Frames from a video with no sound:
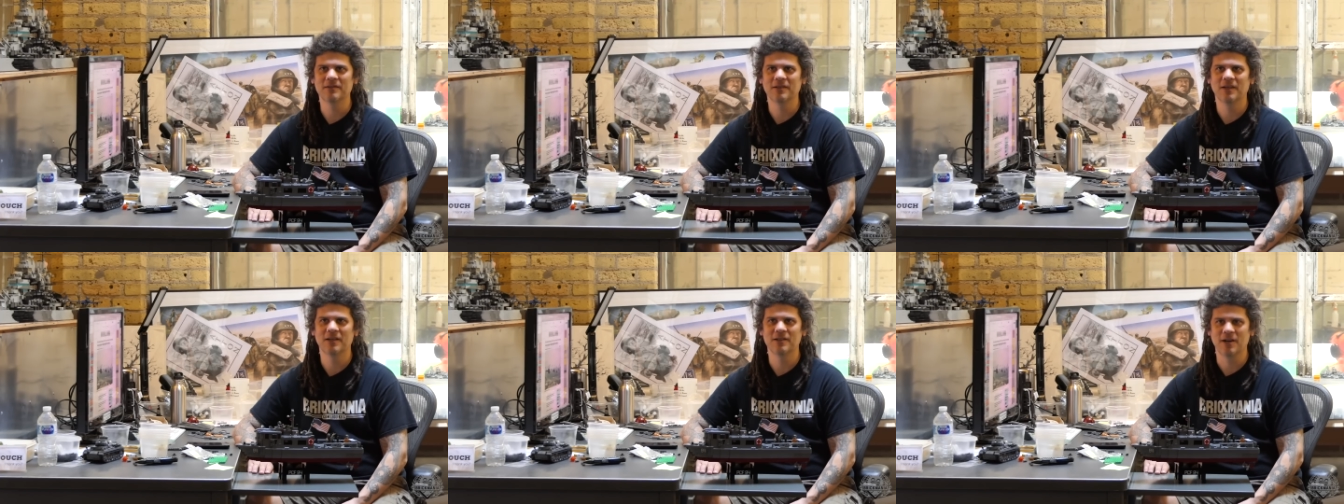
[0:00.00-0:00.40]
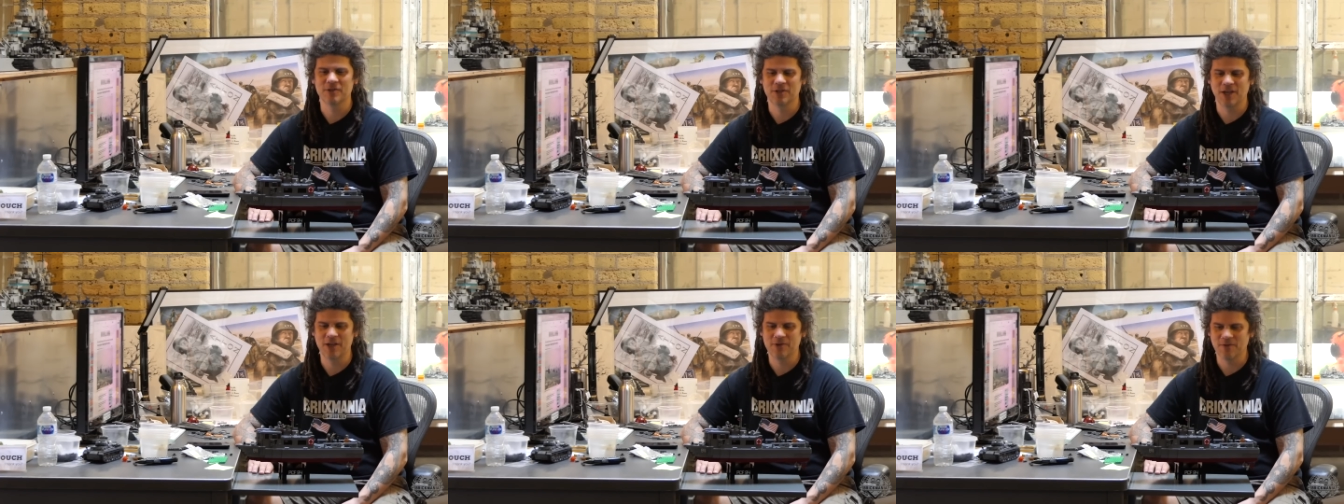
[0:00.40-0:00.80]
Well, and it
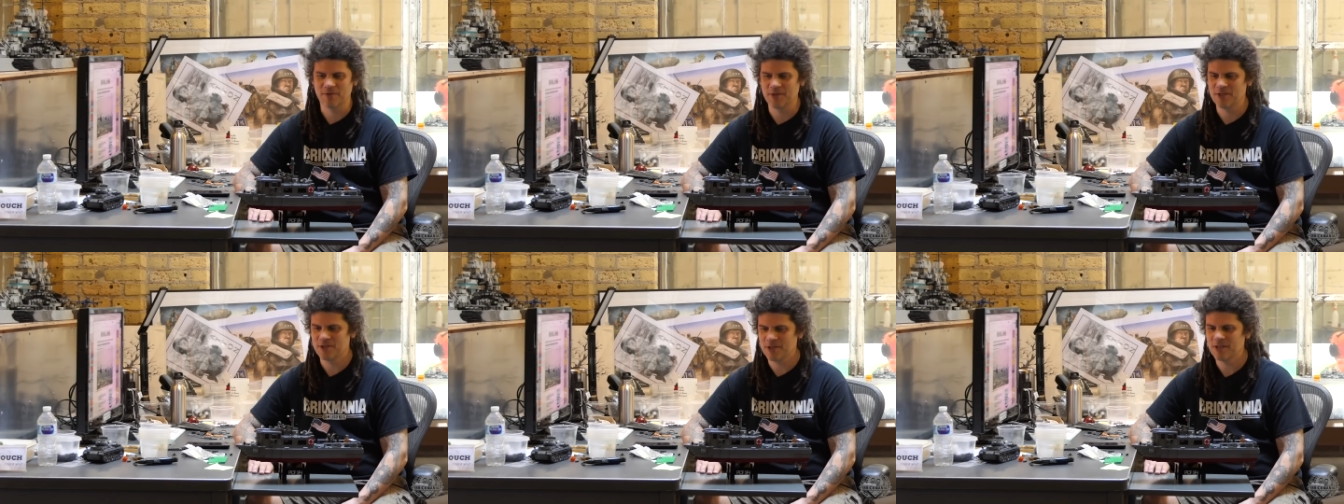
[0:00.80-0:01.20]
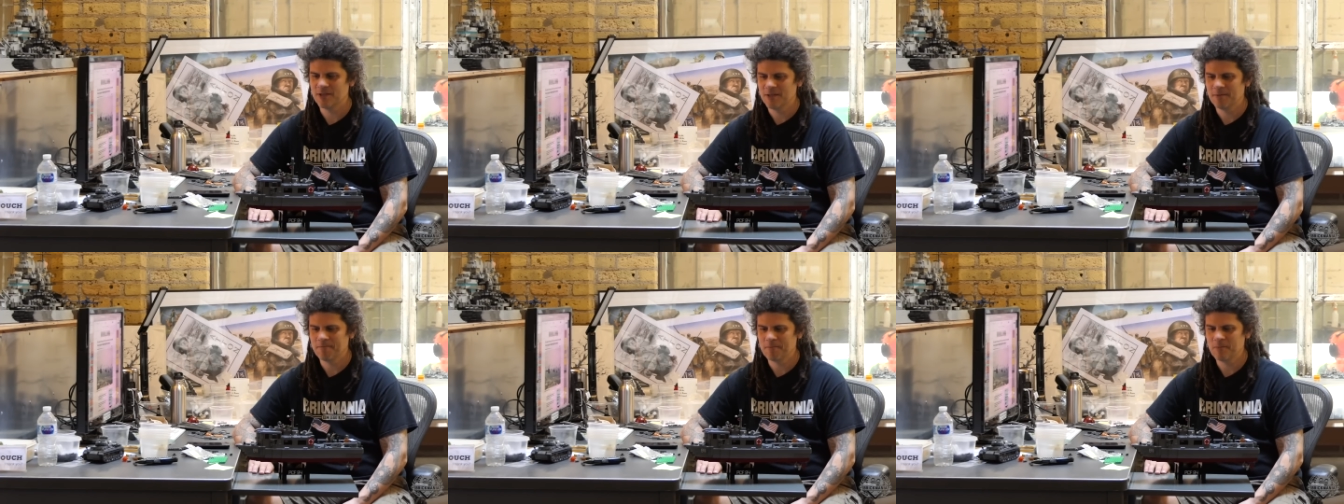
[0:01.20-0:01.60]
looks awesome for this year.
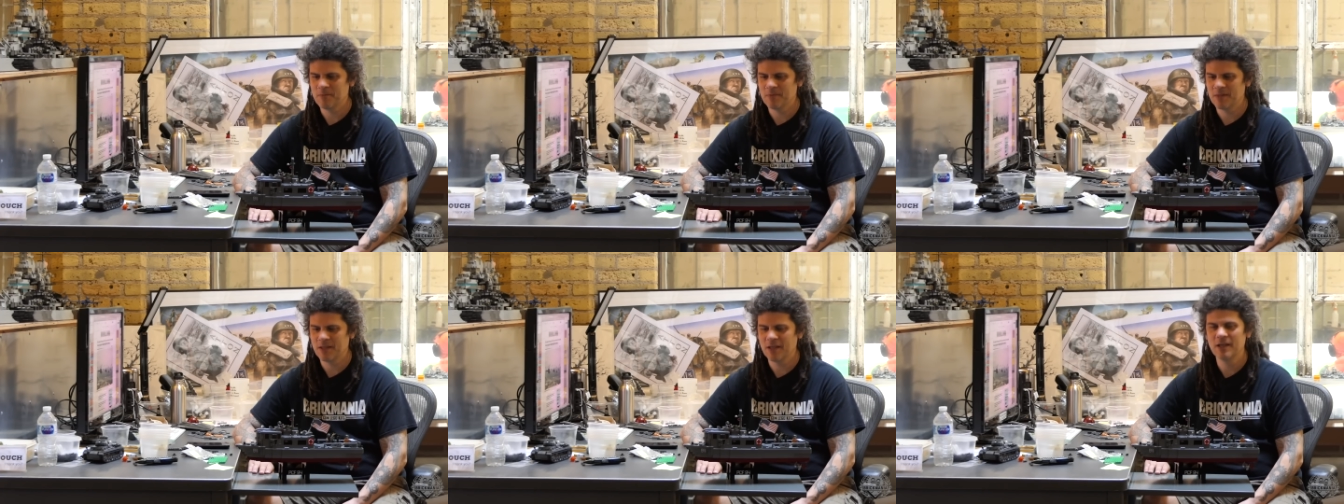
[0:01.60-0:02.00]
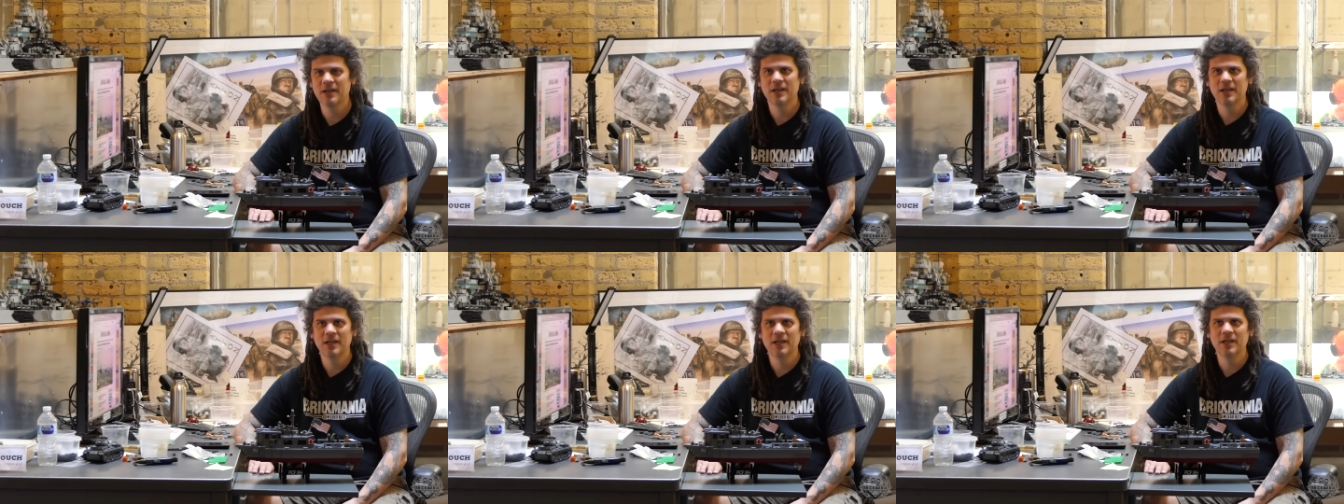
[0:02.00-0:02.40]
Tons of detail
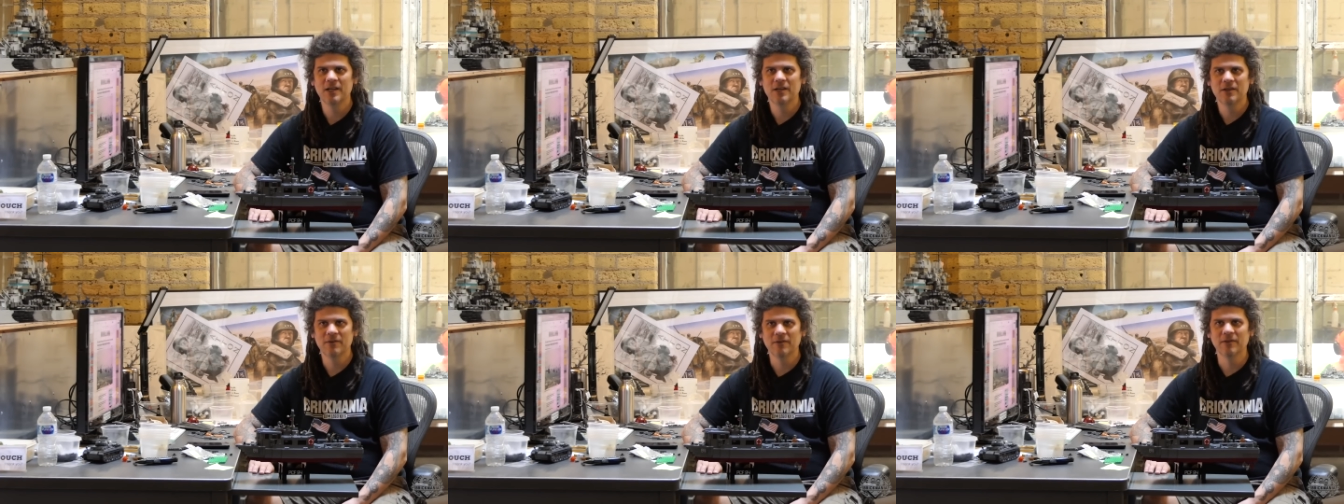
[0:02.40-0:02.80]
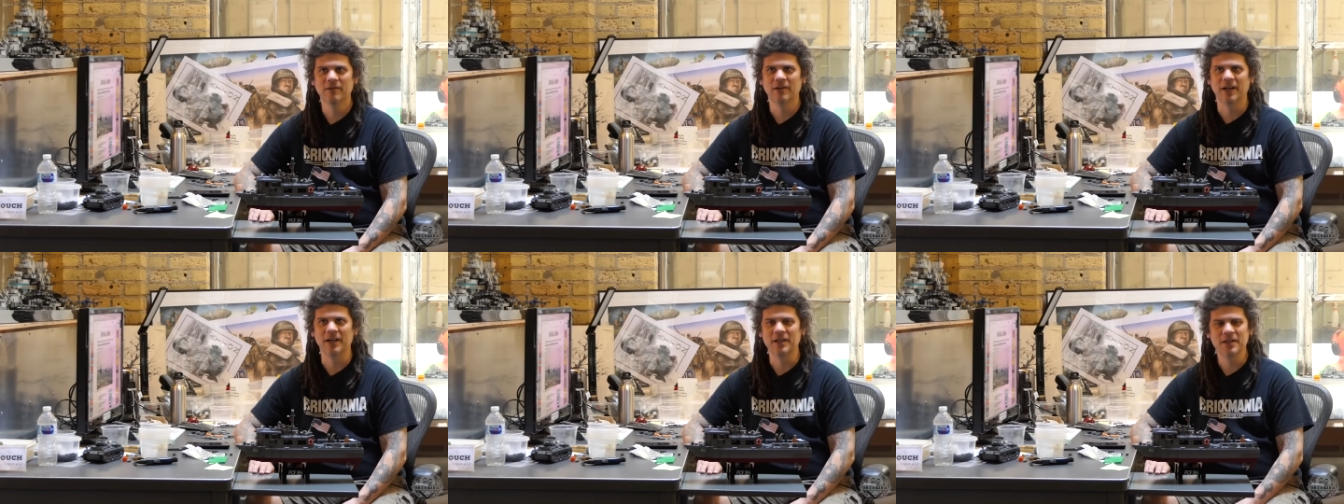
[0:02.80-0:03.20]
packed into that thing.
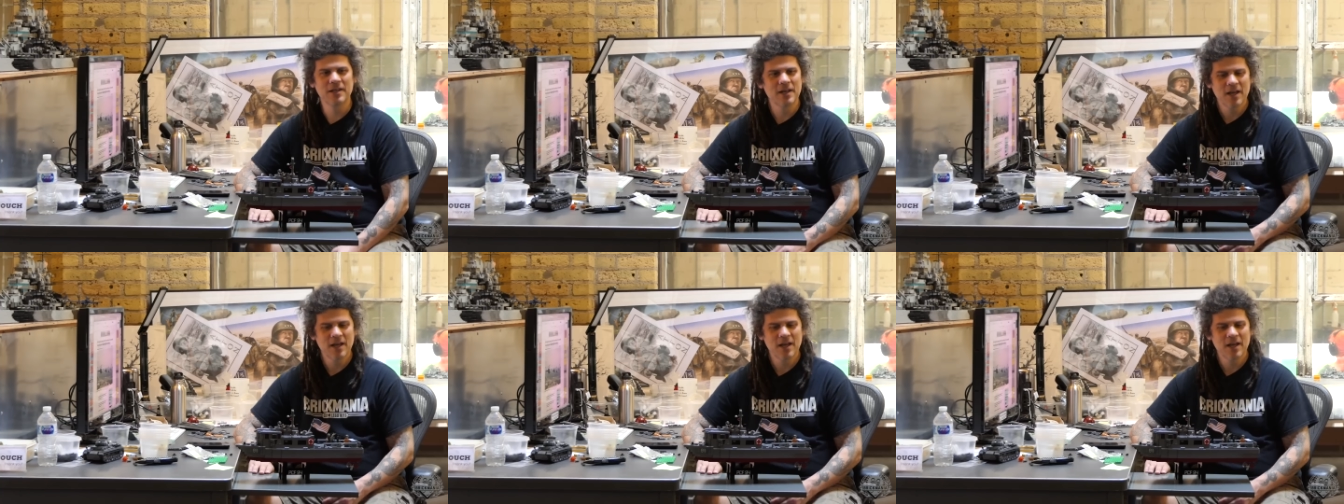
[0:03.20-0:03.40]
Right.